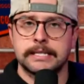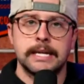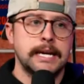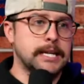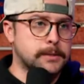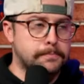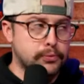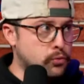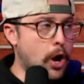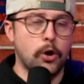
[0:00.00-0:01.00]
It's a
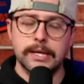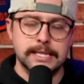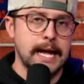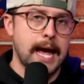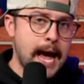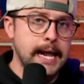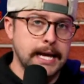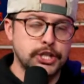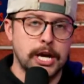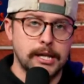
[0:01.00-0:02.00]
pro. It's an
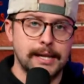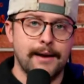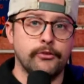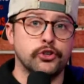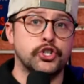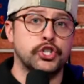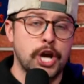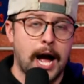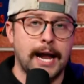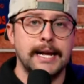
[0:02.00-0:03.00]
NHL level
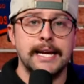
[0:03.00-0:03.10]
shot.